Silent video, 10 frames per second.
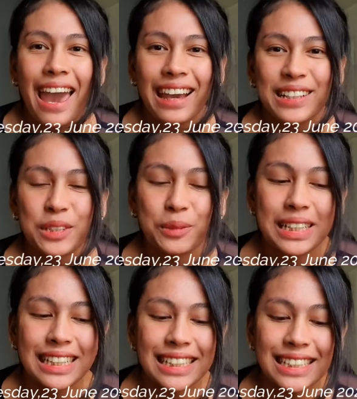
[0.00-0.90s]
Hey
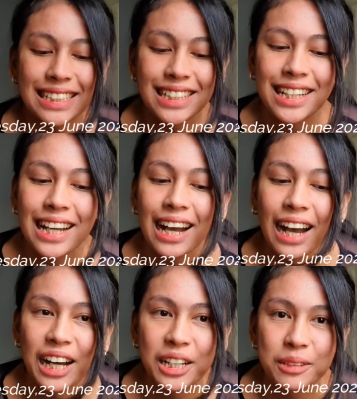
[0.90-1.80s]
sweeties.
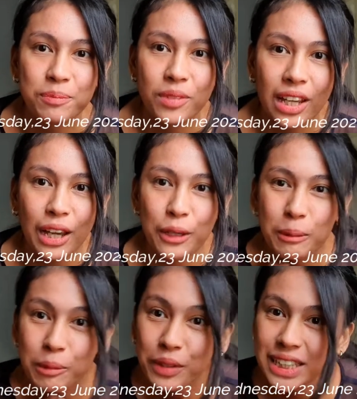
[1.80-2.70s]
I
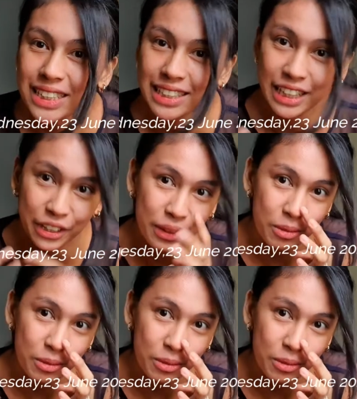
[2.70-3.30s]
hope you guys can hear.